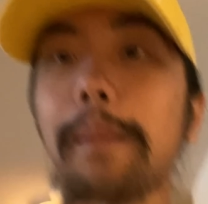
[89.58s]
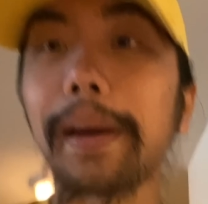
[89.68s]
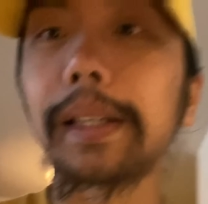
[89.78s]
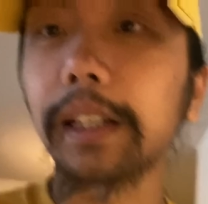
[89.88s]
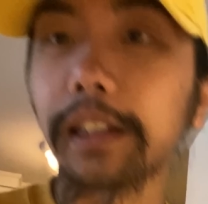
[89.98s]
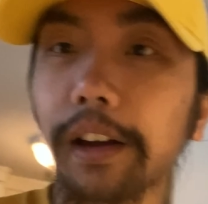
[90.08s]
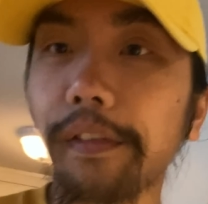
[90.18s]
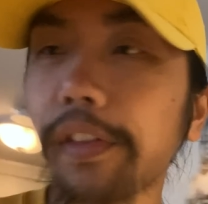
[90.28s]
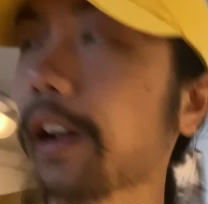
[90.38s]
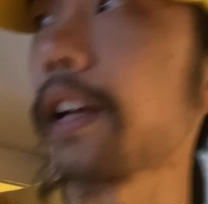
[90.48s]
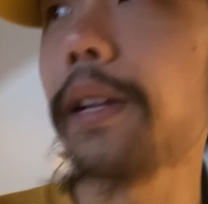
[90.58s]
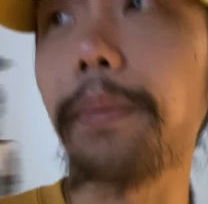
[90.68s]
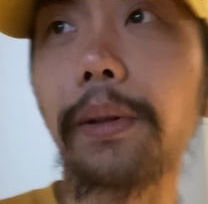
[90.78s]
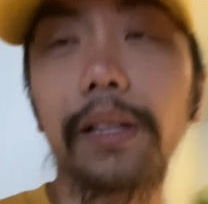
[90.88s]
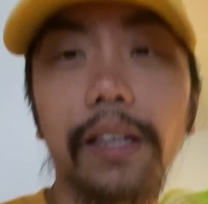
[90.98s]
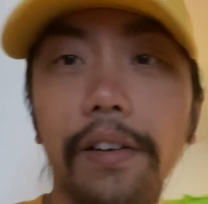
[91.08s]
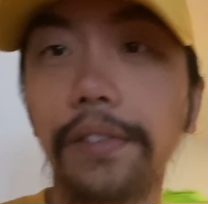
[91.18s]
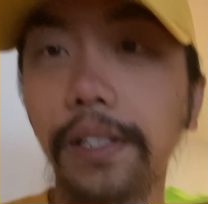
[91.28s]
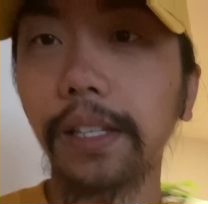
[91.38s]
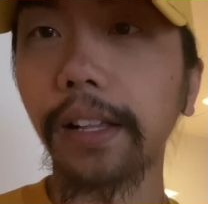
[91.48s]
basic stuff that I typically
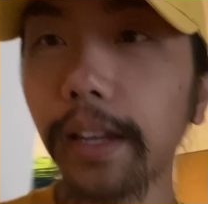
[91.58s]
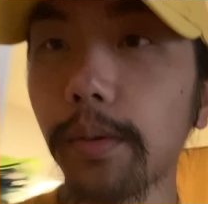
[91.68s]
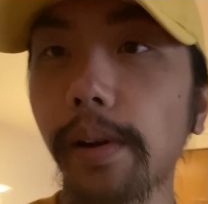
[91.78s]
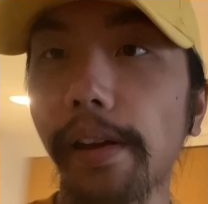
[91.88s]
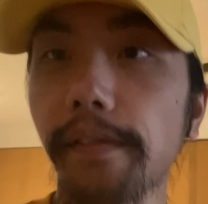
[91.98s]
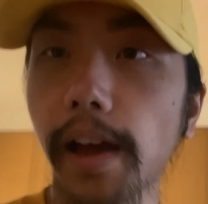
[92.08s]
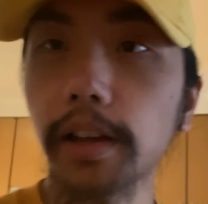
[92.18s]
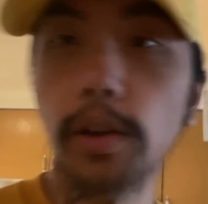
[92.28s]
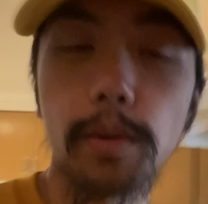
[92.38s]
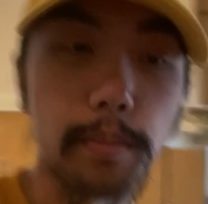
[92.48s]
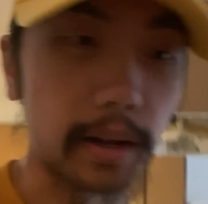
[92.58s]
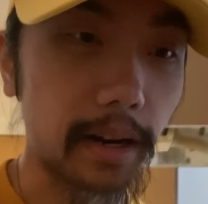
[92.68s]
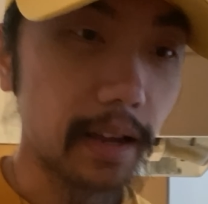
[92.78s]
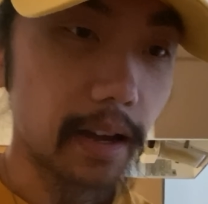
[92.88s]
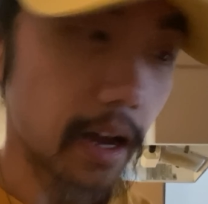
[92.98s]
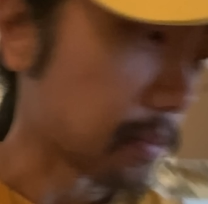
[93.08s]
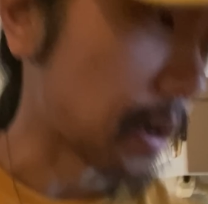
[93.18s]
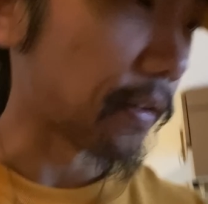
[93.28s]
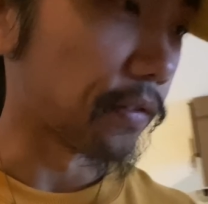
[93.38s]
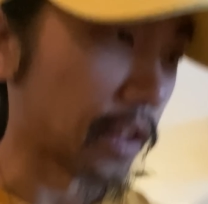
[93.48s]
obviously clean when I vacuum, but
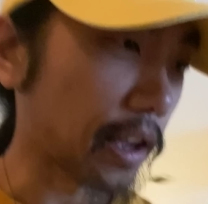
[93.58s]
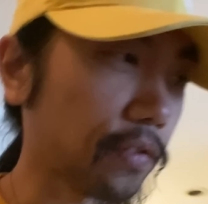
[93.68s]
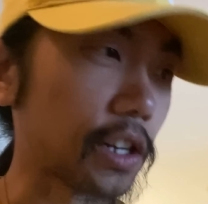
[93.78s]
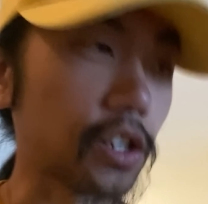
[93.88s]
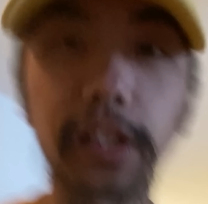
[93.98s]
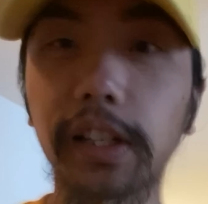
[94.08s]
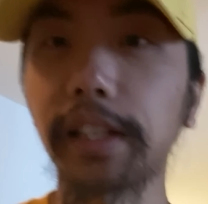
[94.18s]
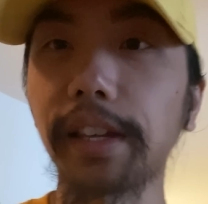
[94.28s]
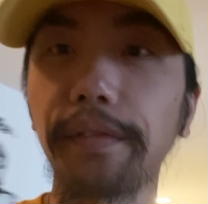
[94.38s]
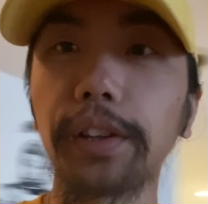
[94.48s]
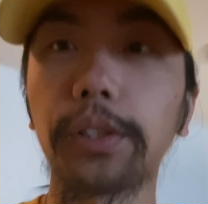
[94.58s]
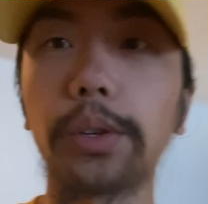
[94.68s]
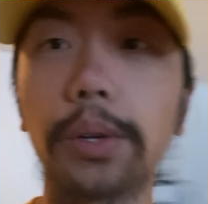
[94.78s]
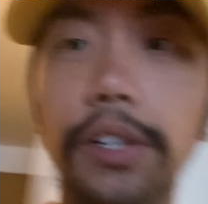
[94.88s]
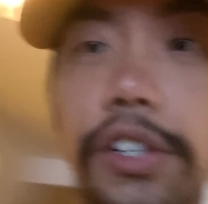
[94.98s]
I've left it just to see if they'll do a good